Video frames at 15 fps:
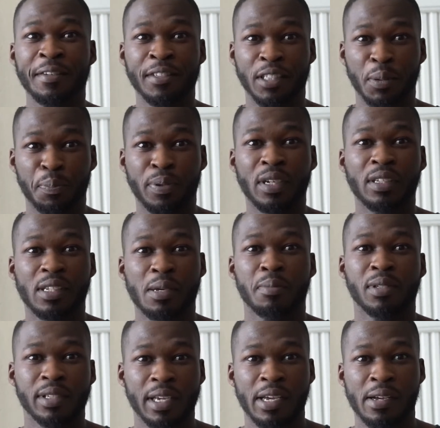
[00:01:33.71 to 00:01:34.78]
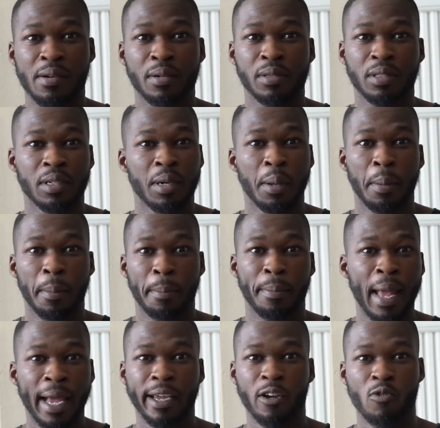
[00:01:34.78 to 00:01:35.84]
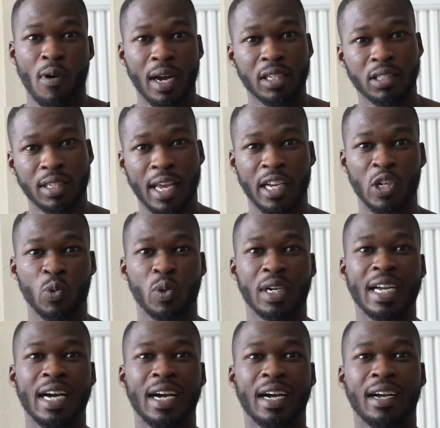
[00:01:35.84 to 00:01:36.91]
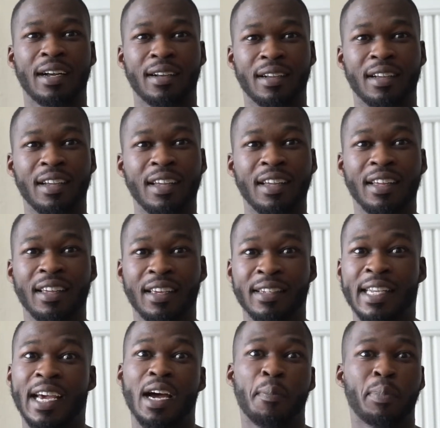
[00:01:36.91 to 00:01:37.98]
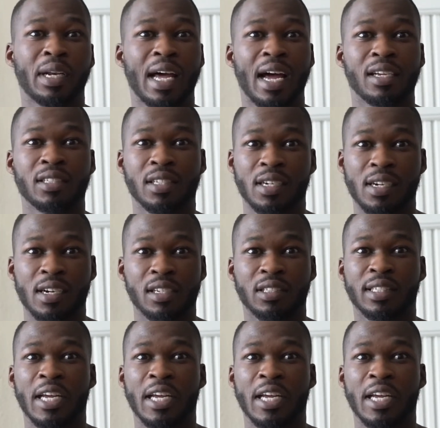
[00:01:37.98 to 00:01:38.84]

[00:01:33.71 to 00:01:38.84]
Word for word: to put themselves back in right standing with God. And that applies to us.